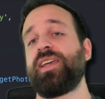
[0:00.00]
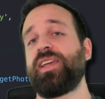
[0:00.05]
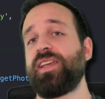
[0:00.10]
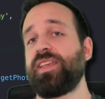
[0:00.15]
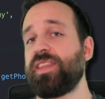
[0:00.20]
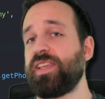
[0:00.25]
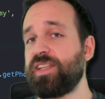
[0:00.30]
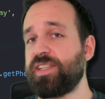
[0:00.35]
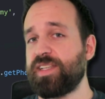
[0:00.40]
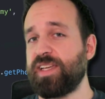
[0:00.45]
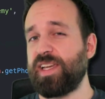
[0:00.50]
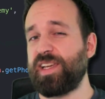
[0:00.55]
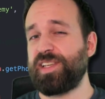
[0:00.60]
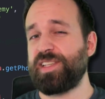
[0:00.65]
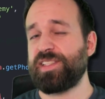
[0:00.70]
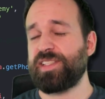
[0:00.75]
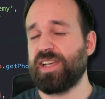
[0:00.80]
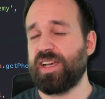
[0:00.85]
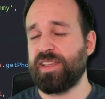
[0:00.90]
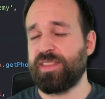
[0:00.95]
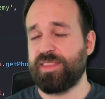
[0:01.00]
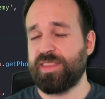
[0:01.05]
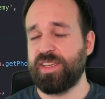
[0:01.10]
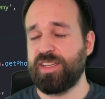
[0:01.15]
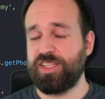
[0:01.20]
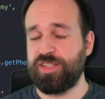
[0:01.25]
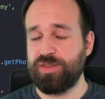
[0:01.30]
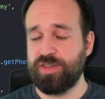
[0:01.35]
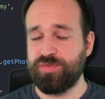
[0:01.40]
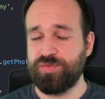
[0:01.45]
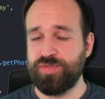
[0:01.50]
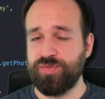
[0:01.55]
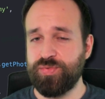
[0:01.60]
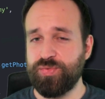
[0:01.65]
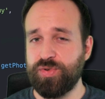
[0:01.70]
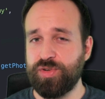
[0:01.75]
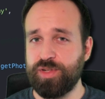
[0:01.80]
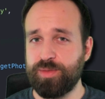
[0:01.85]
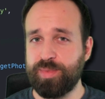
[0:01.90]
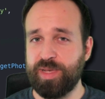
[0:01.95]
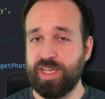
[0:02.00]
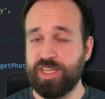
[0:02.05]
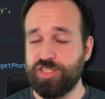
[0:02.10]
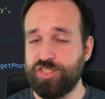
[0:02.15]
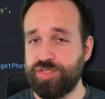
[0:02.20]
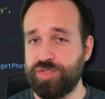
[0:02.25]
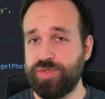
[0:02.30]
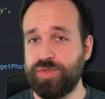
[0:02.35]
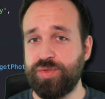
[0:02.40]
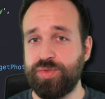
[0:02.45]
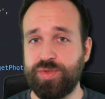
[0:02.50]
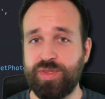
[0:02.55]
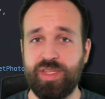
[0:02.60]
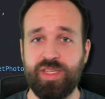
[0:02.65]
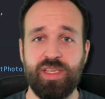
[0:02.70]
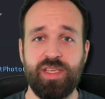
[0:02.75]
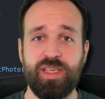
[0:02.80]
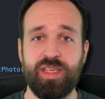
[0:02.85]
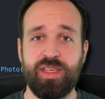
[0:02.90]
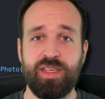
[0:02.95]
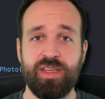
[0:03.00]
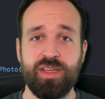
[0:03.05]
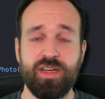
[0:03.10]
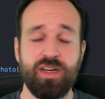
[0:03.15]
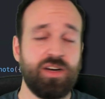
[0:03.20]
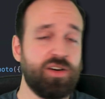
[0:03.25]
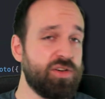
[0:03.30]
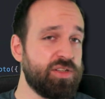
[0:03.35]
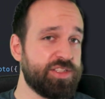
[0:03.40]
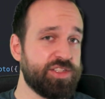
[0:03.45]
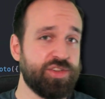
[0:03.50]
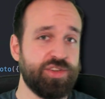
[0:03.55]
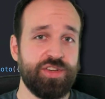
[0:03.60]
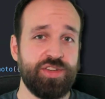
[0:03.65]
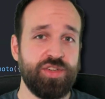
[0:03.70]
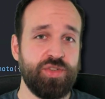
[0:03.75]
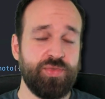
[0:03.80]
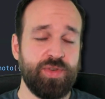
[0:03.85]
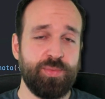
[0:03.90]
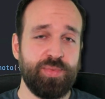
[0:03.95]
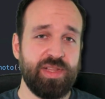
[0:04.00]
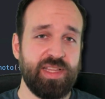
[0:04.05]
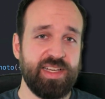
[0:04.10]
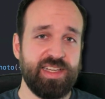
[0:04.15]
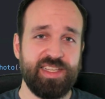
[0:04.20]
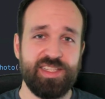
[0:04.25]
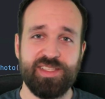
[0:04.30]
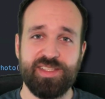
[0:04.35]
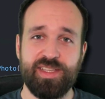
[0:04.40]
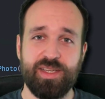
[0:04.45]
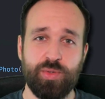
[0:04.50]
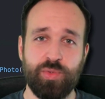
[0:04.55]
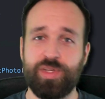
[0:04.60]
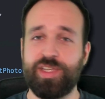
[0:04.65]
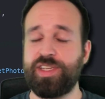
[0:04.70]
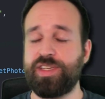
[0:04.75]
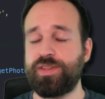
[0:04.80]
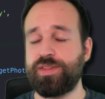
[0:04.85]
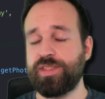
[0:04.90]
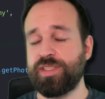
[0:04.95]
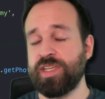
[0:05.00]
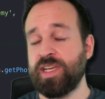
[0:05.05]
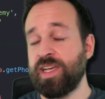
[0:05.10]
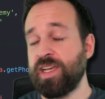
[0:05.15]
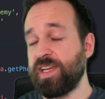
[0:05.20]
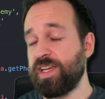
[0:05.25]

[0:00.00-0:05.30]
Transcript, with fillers: in that case, I think you have to fall back to the old Cordova plugins that we used.